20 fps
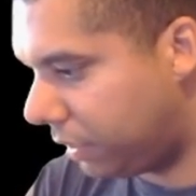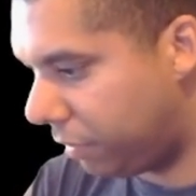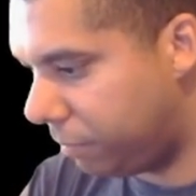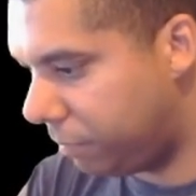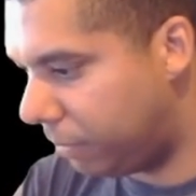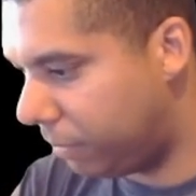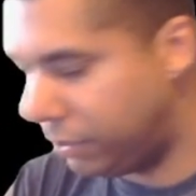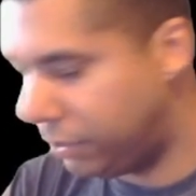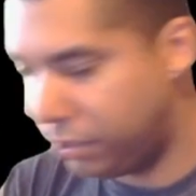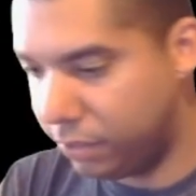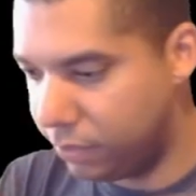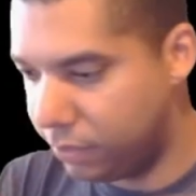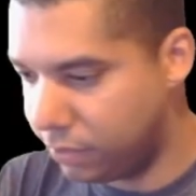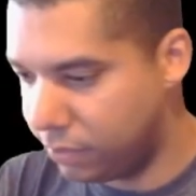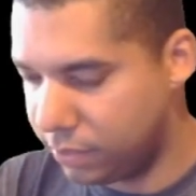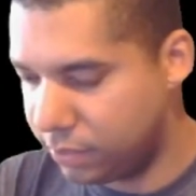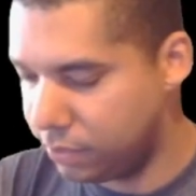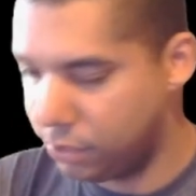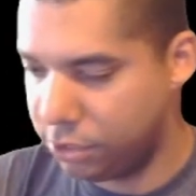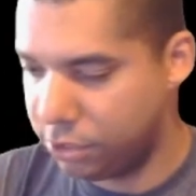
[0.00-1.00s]
I've mentioned
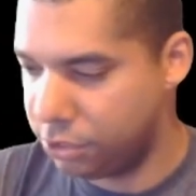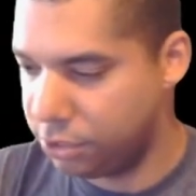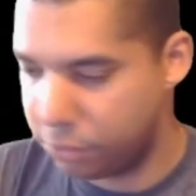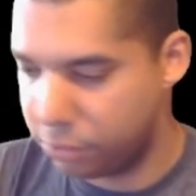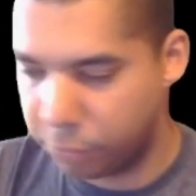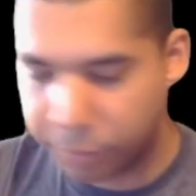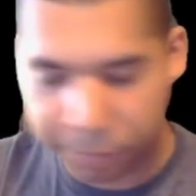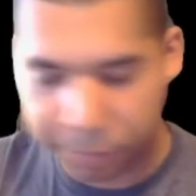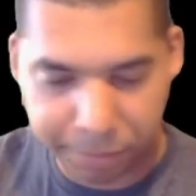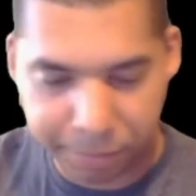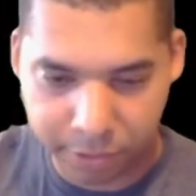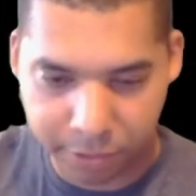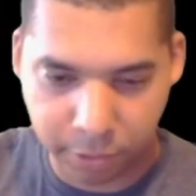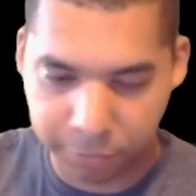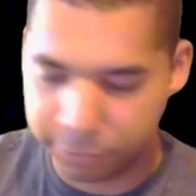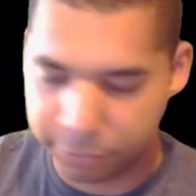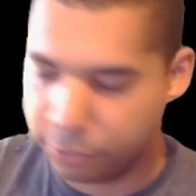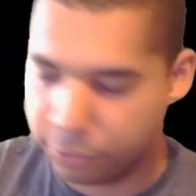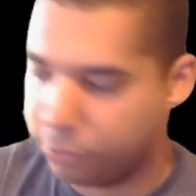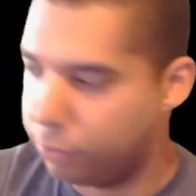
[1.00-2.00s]
this is just a repeat
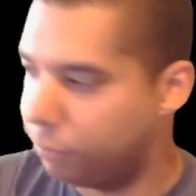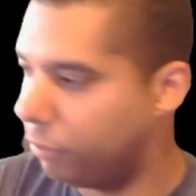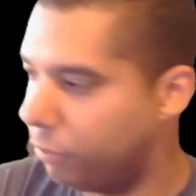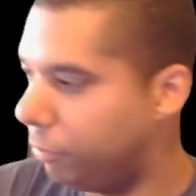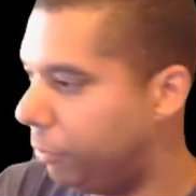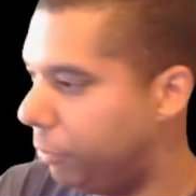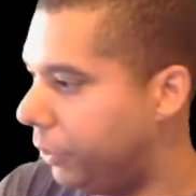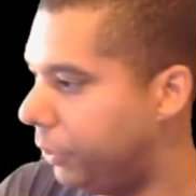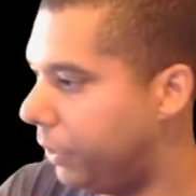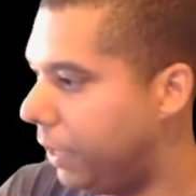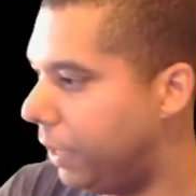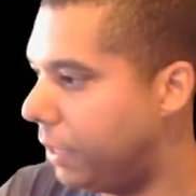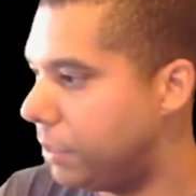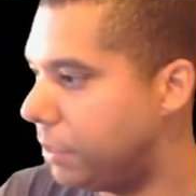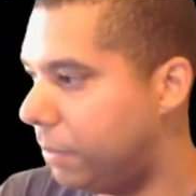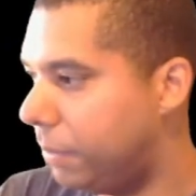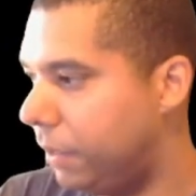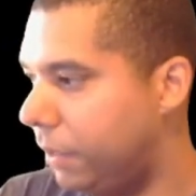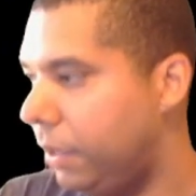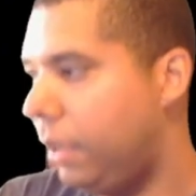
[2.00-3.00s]
over and over for you guys,
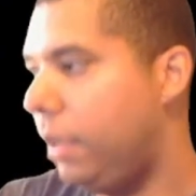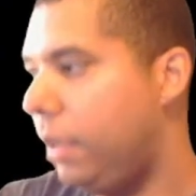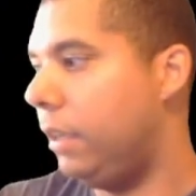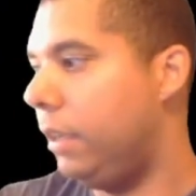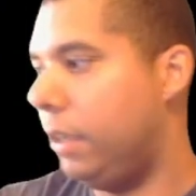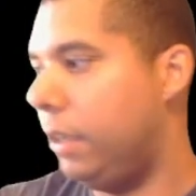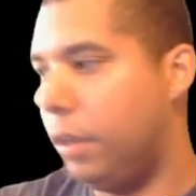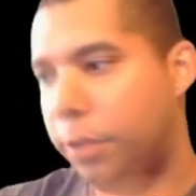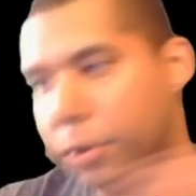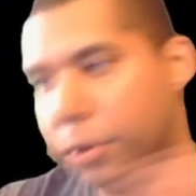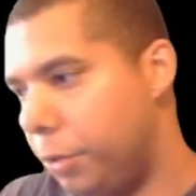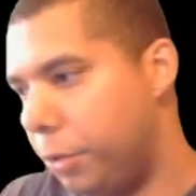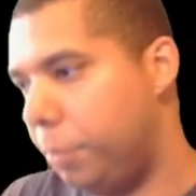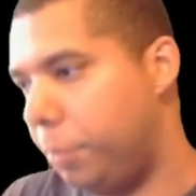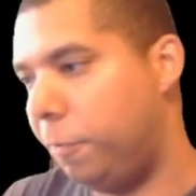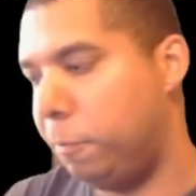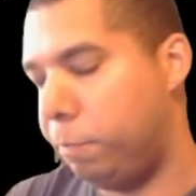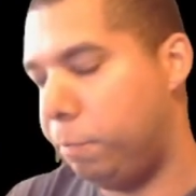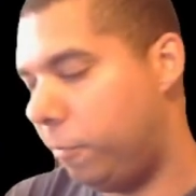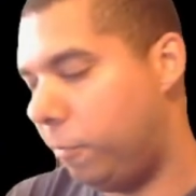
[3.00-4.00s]
but there are new
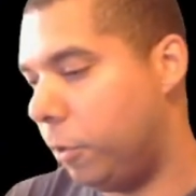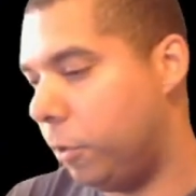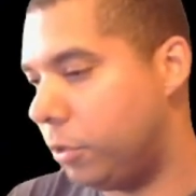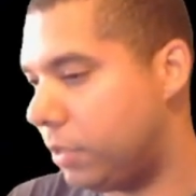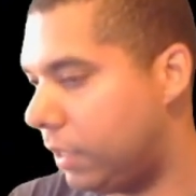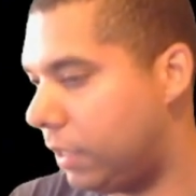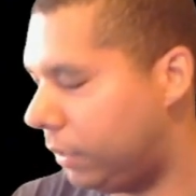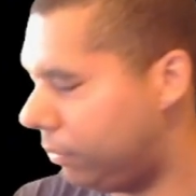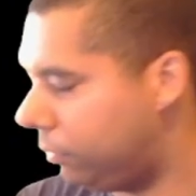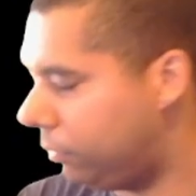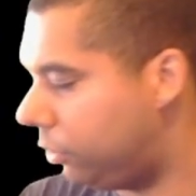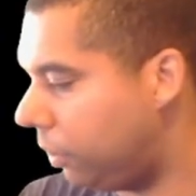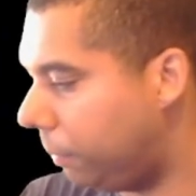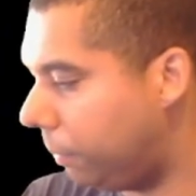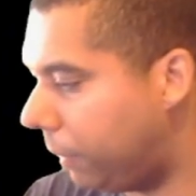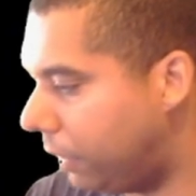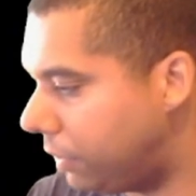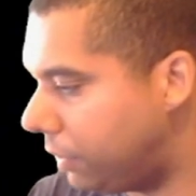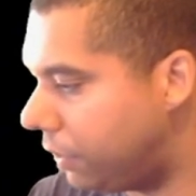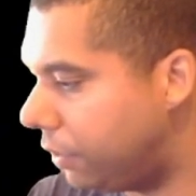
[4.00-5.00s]
folks that
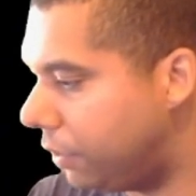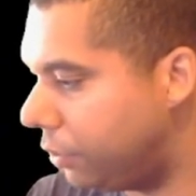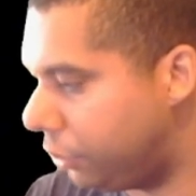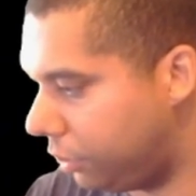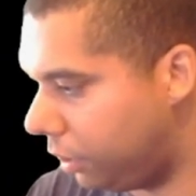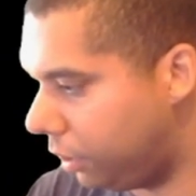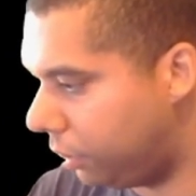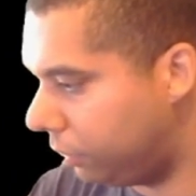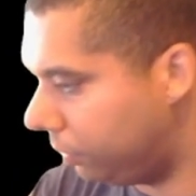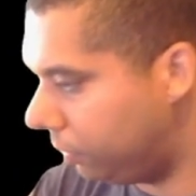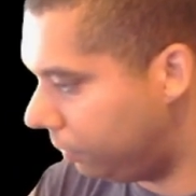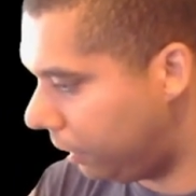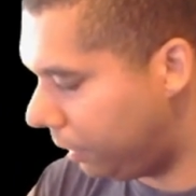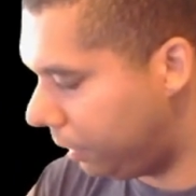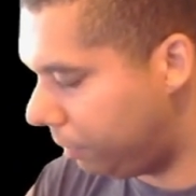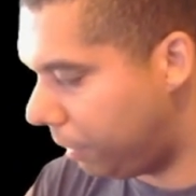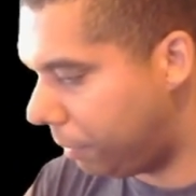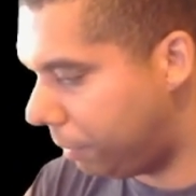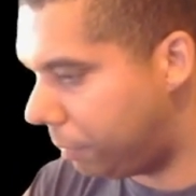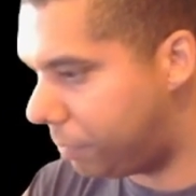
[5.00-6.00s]
jump onto the show
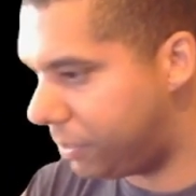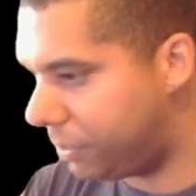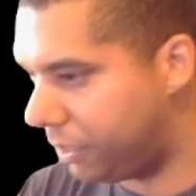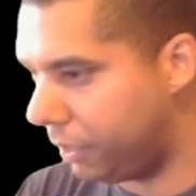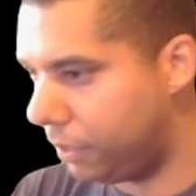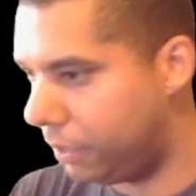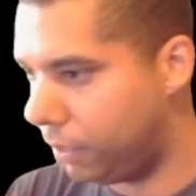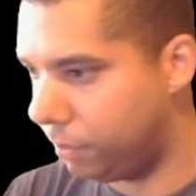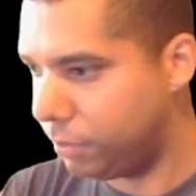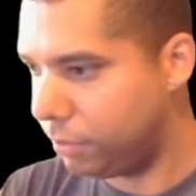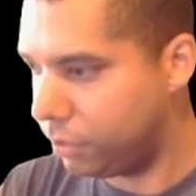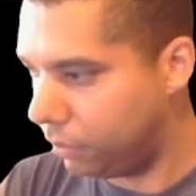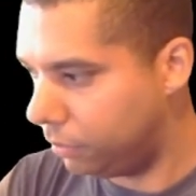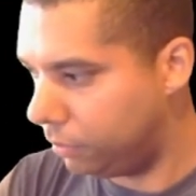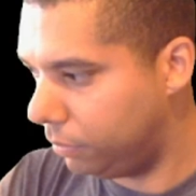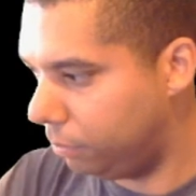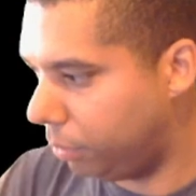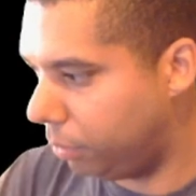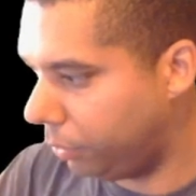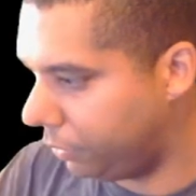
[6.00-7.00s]
and maybe pick it up, so
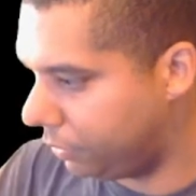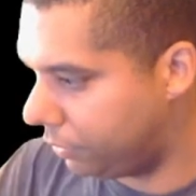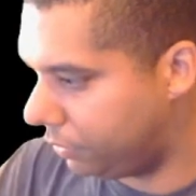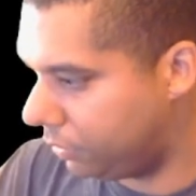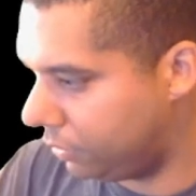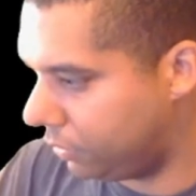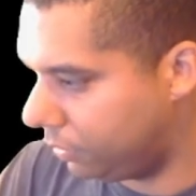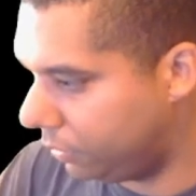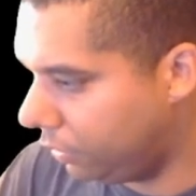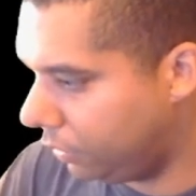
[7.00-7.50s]
important to